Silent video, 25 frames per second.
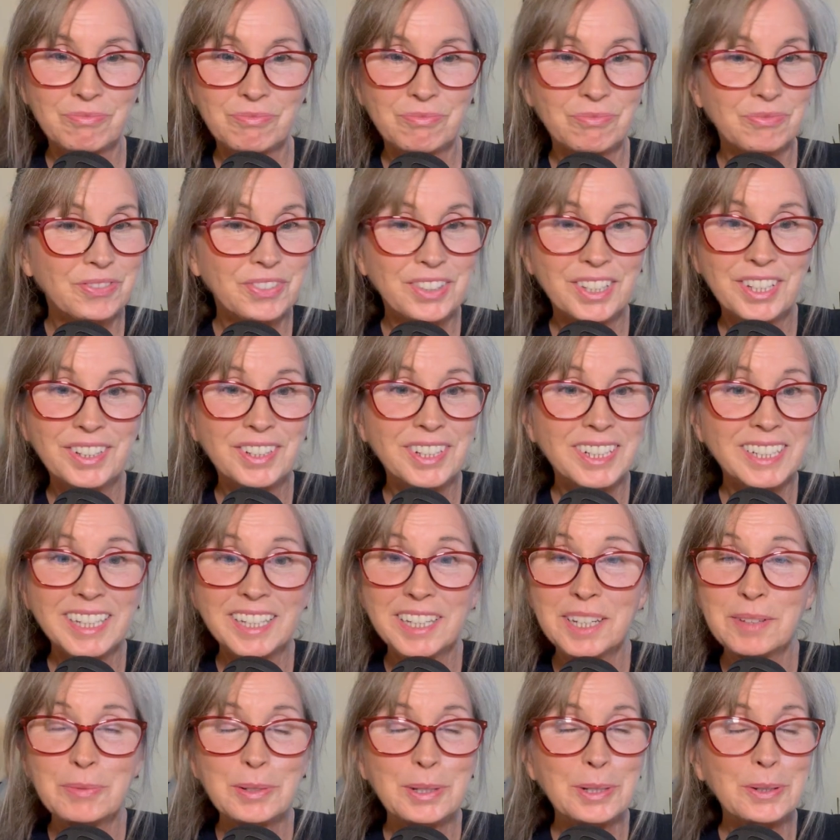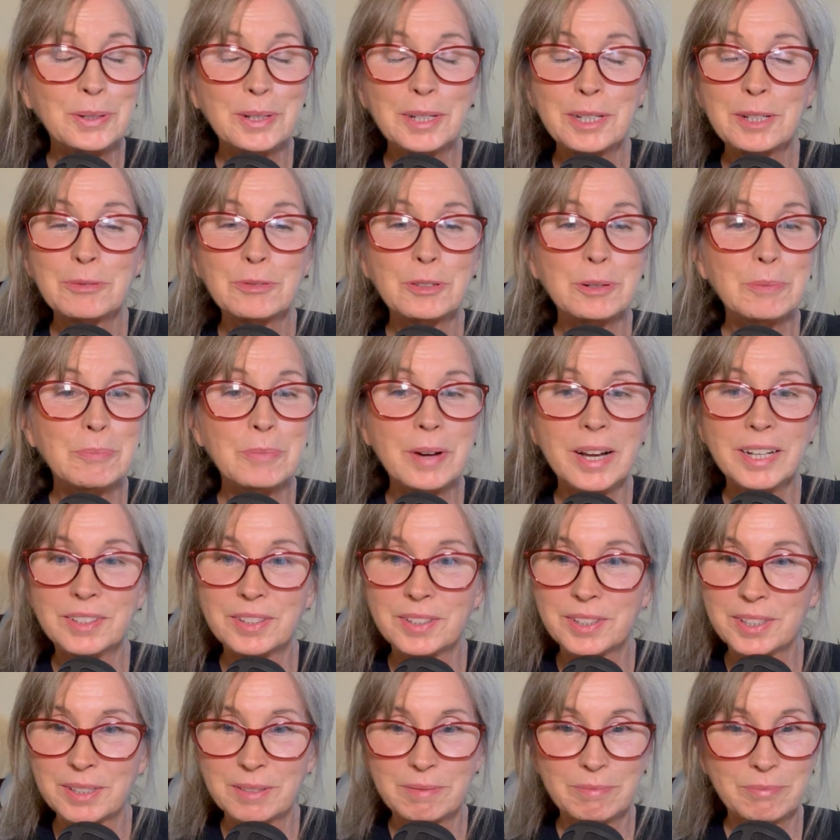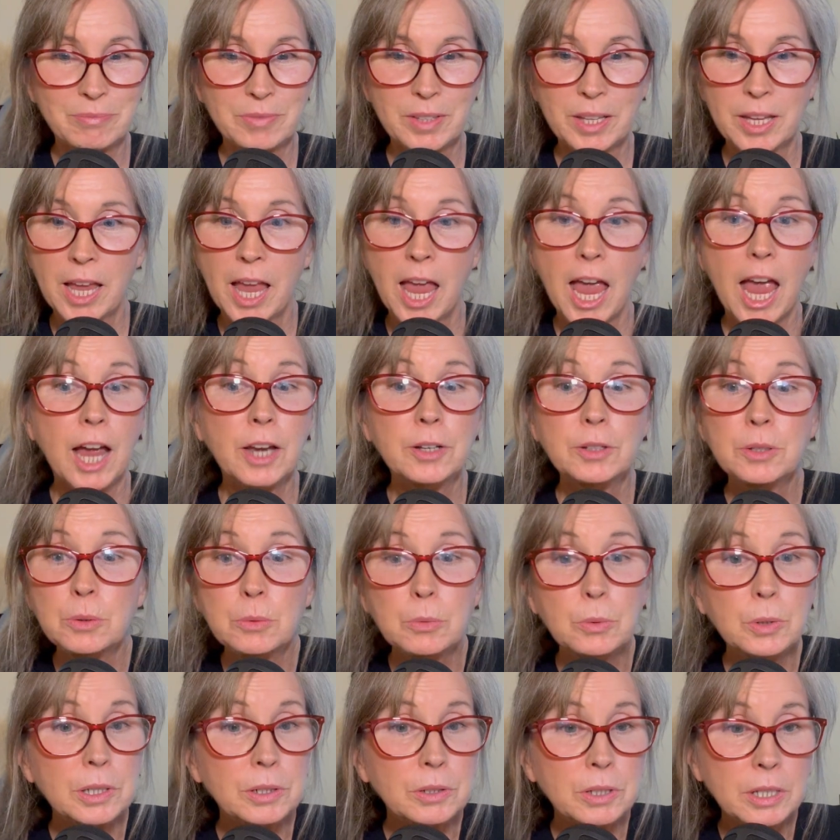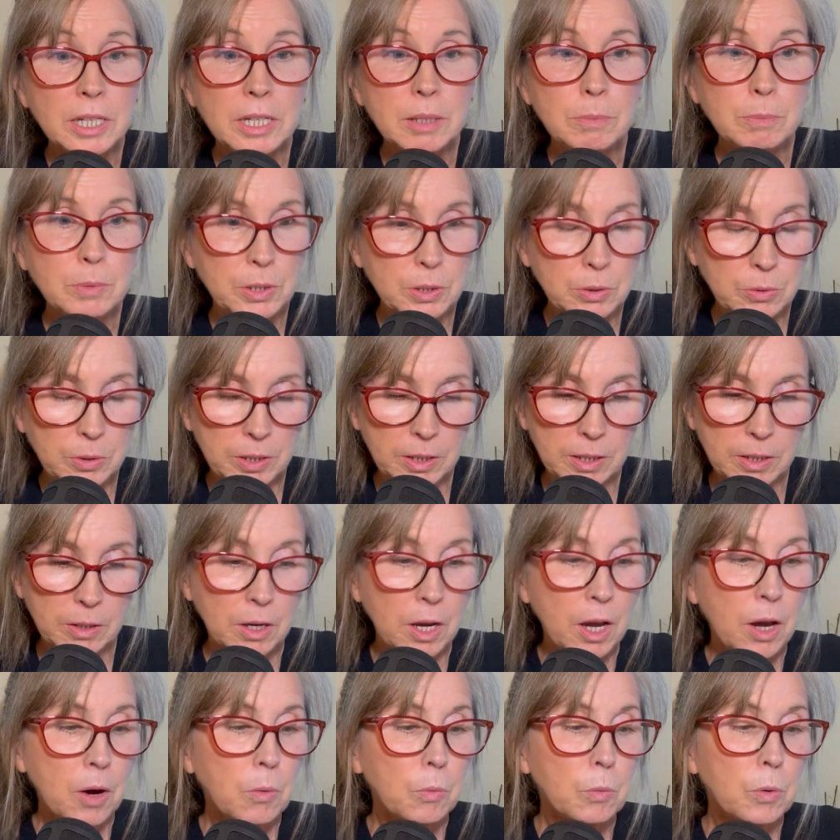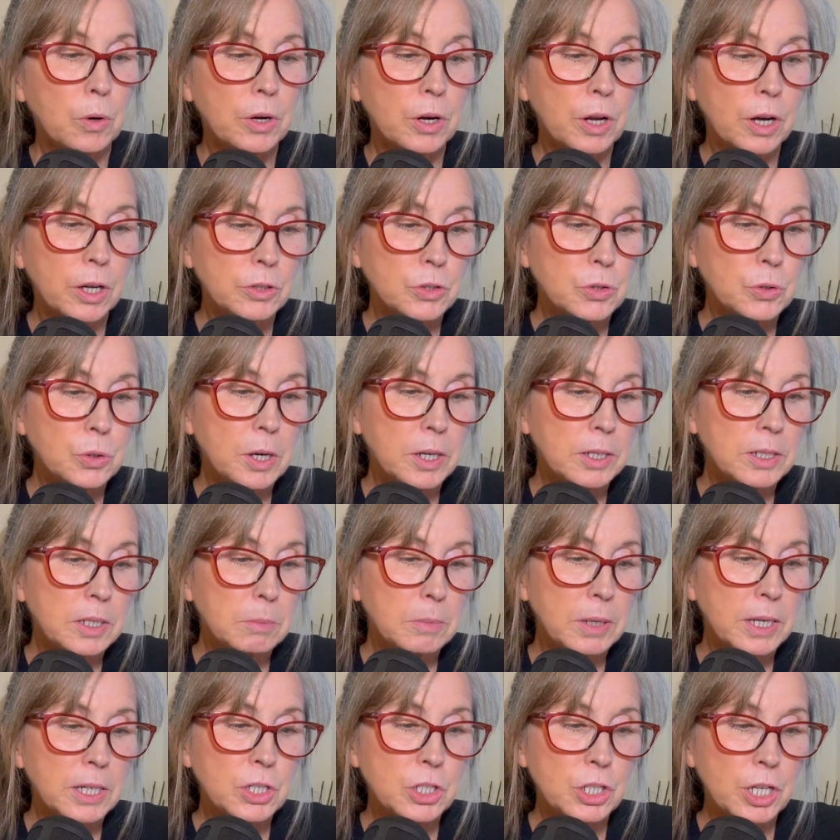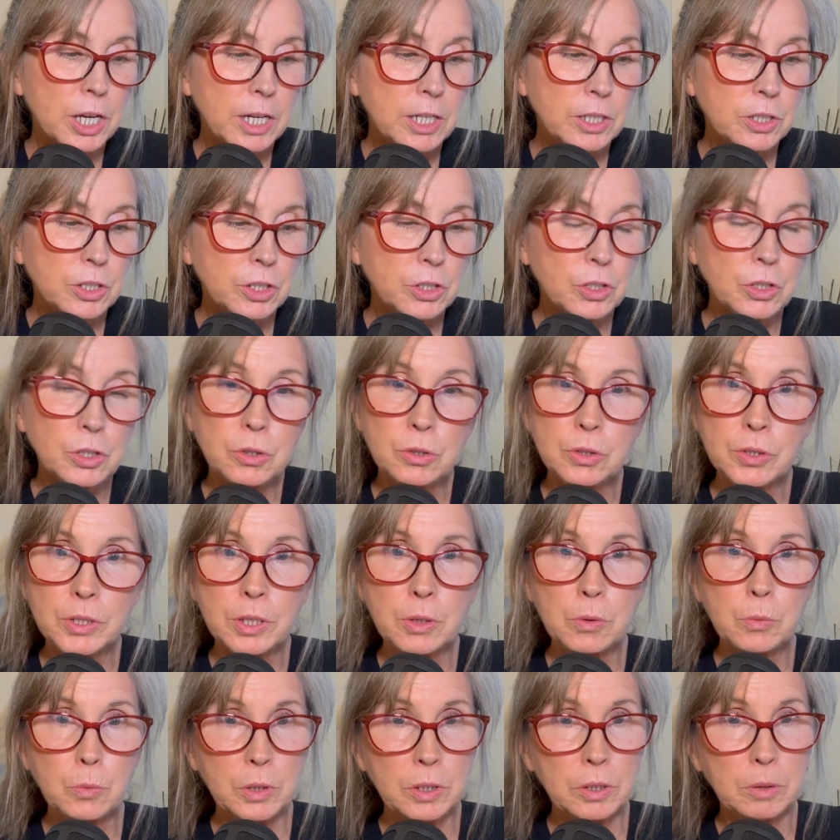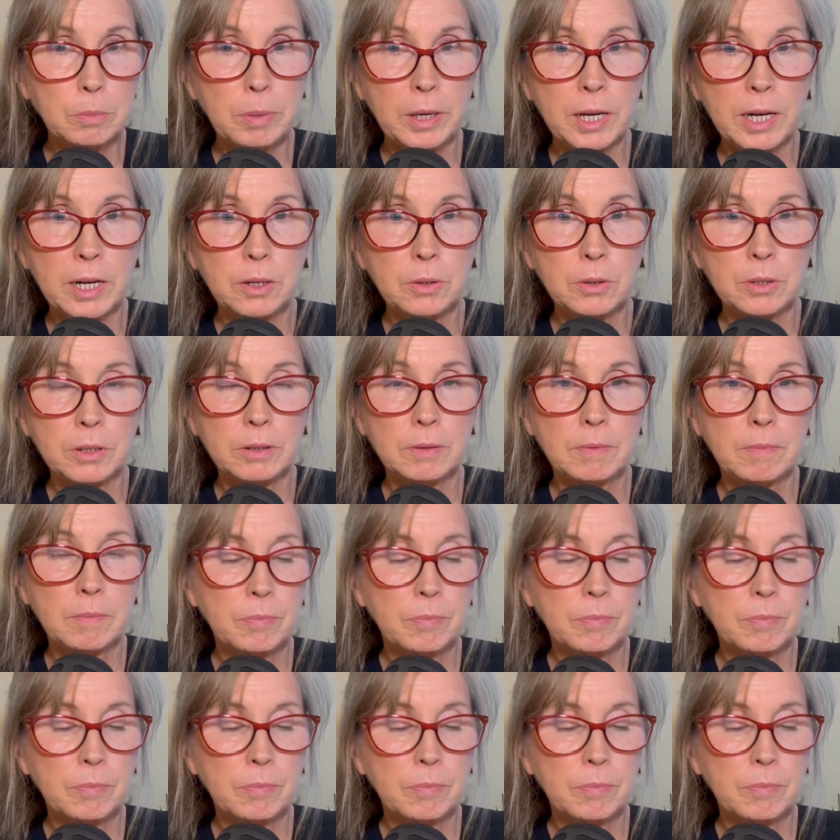You can keep doing it for months, and you will keep doing it. We're not trying to make changes using willpower.